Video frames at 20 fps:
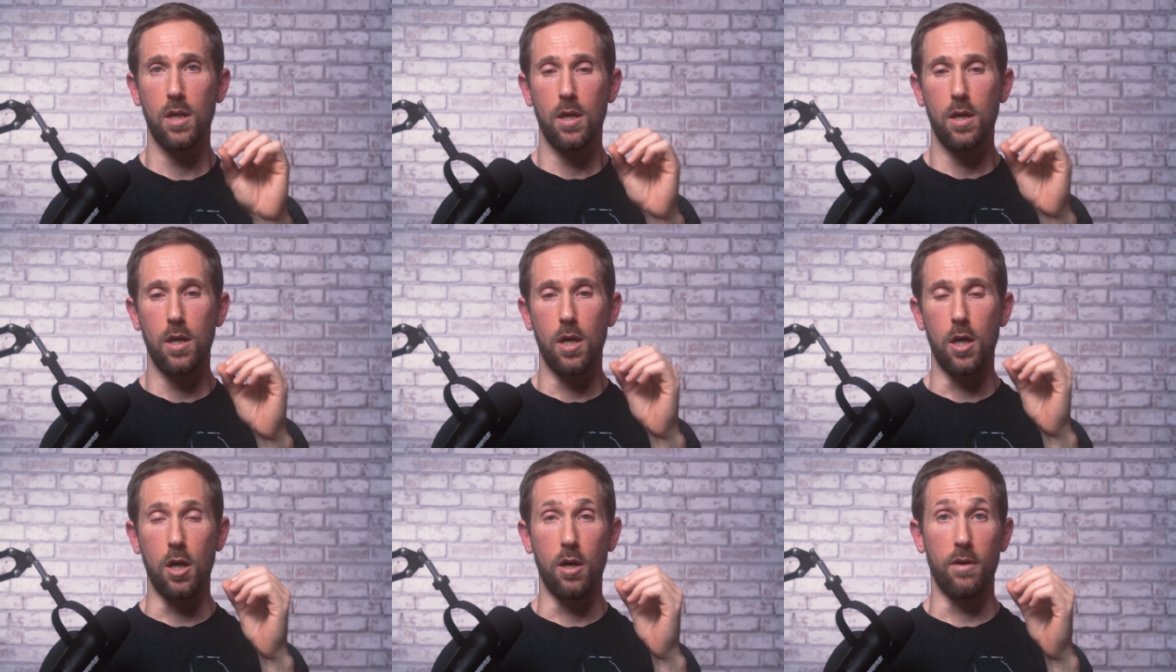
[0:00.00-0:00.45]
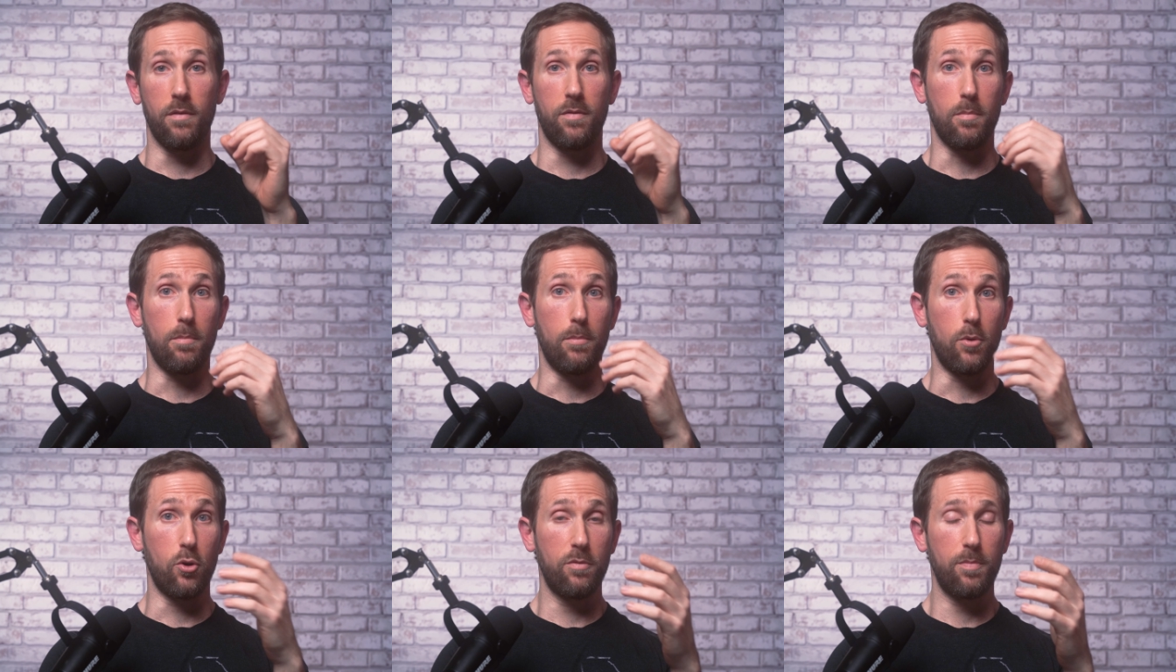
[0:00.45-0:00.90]
of
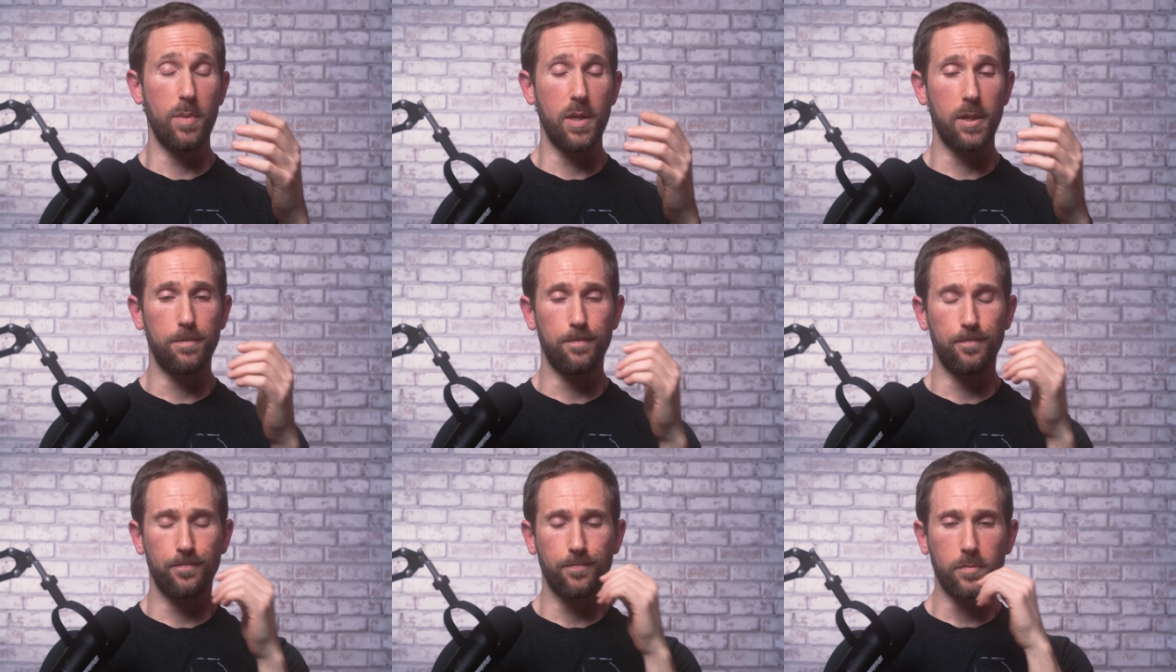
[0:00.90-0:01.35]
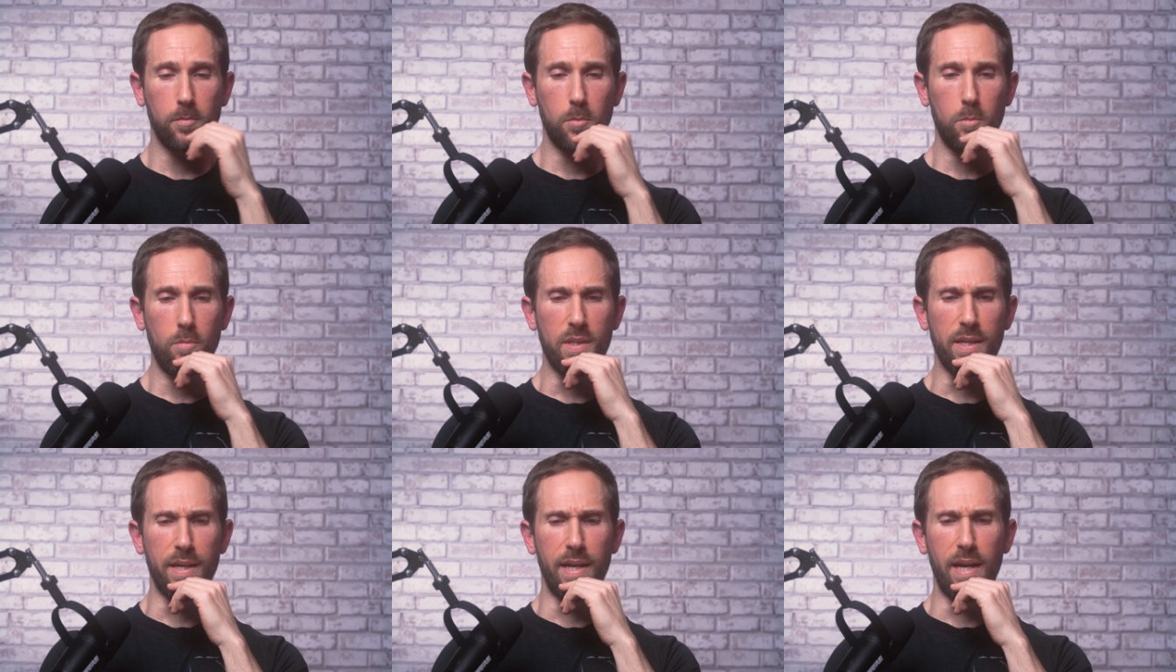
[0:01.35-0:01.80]
movement.
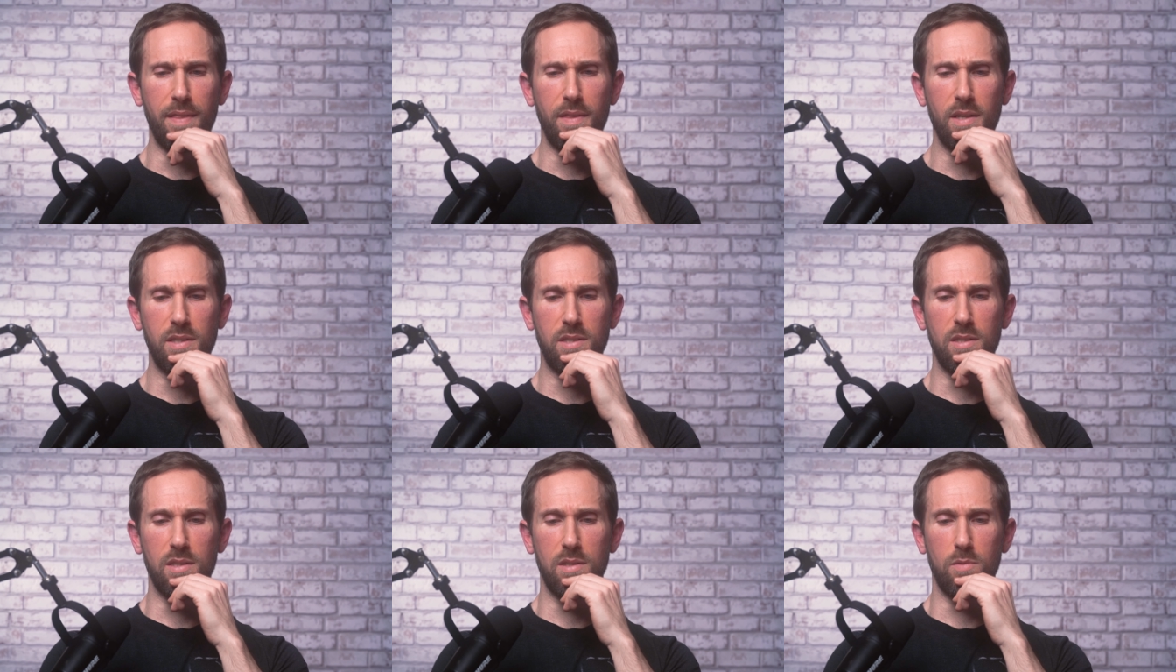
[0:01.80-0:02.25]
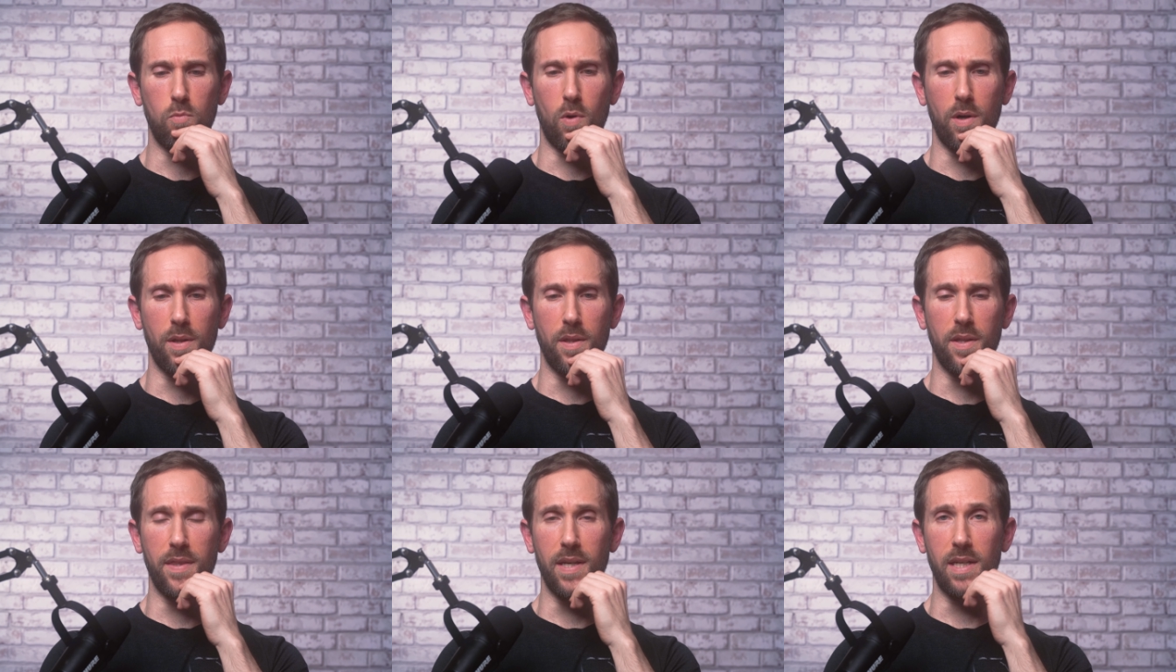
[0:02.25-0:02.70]
And this is
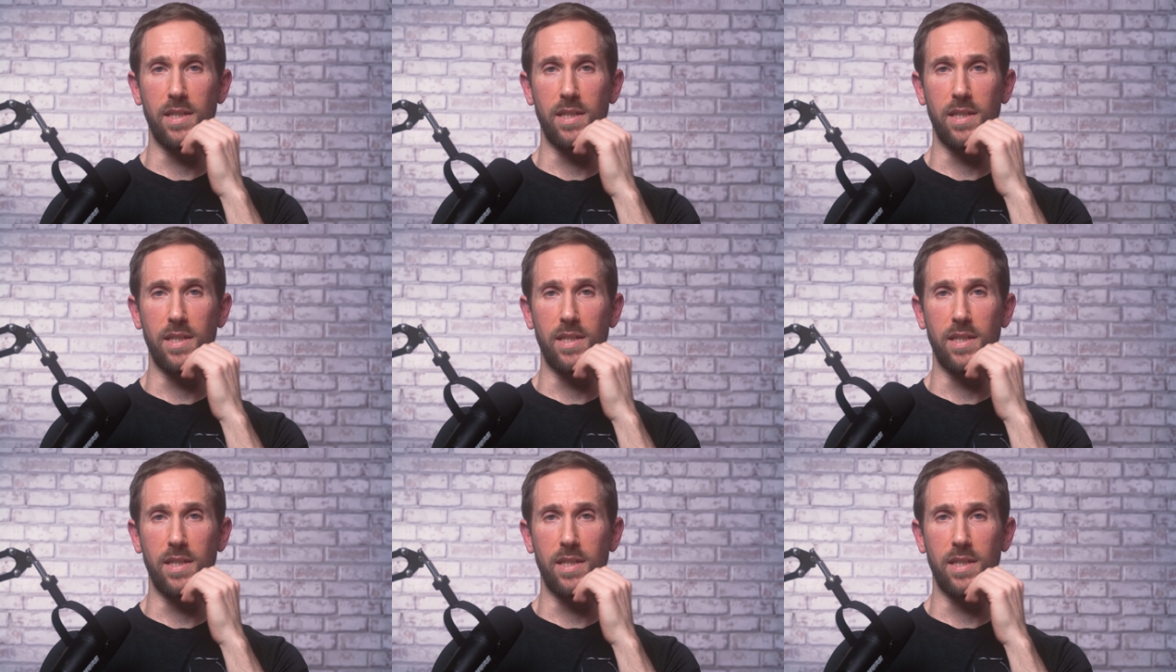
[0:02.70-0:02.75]
one of the things